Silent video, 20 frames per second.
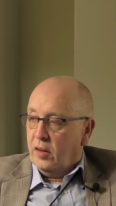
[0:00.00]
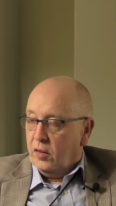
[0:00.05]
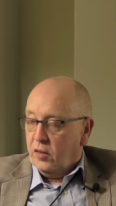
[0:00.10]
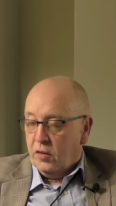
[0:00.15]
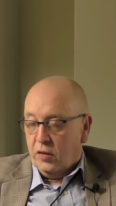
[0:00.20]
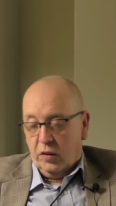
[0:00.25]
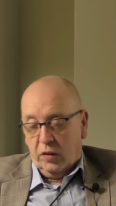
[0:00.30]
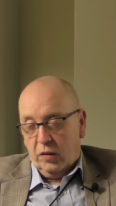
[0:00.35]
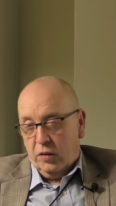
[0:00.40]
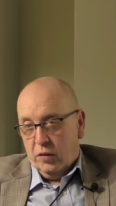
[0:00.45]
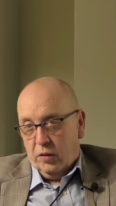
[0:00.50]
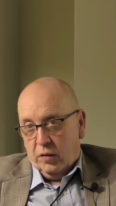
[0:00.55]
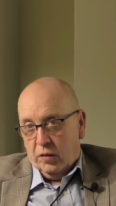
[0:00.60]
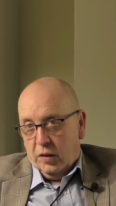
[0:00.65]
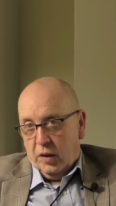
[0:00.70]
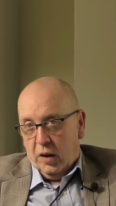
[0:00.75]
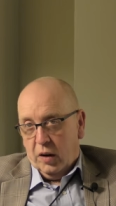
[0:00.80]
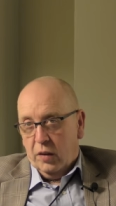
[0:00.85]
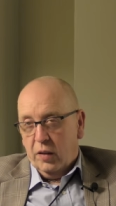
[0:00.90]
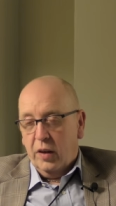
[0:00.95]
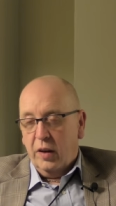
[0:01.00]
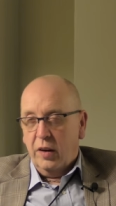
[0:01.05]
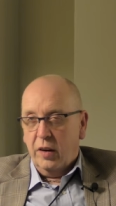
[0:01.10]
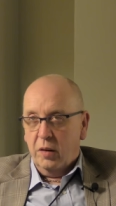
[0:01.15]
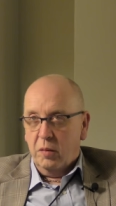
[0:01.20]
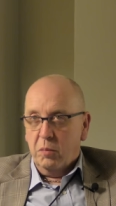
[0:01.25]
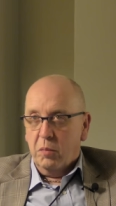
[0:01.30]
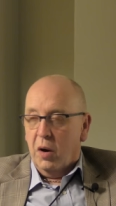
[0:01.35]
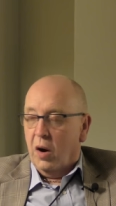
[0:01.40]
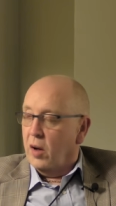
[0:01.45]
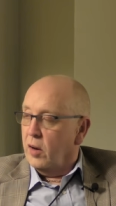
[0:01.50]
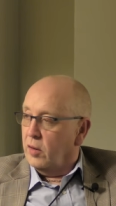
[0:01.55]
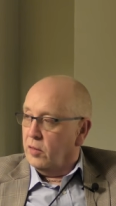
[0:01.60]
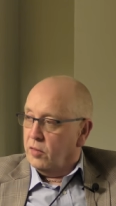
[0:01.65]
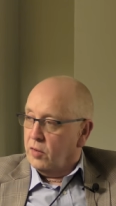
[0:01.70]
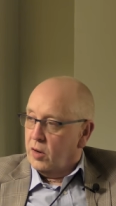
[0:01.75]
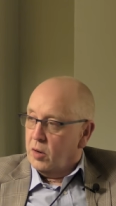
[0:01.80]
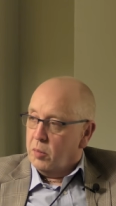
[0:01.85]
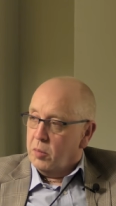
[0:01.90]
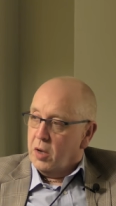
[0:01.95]
So you know, they didn't mind
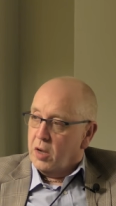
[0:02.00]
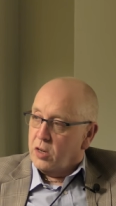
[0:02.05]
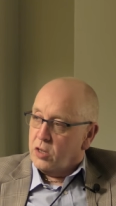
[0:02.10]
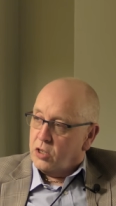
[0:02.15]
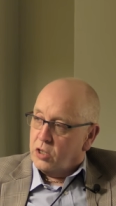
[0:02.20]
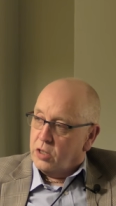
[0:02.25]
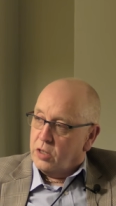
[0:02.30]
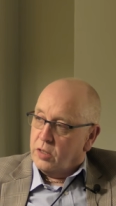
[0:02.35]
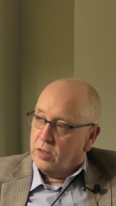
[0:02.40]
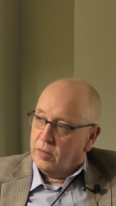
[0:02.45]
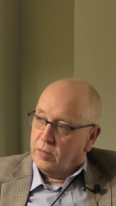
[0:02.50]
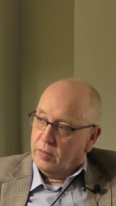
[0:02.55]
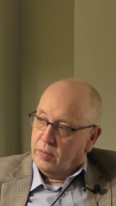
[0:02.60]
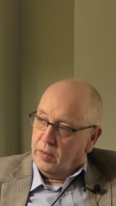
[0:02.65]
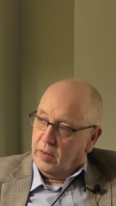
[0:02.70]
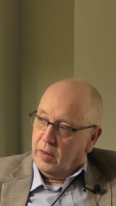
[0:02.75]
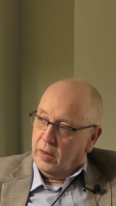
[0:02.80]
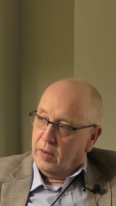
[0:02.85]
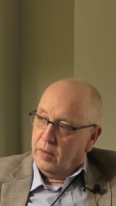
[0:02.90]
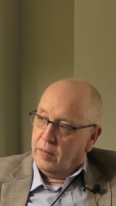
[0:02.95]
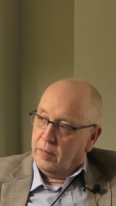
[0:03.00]
very much. Okay.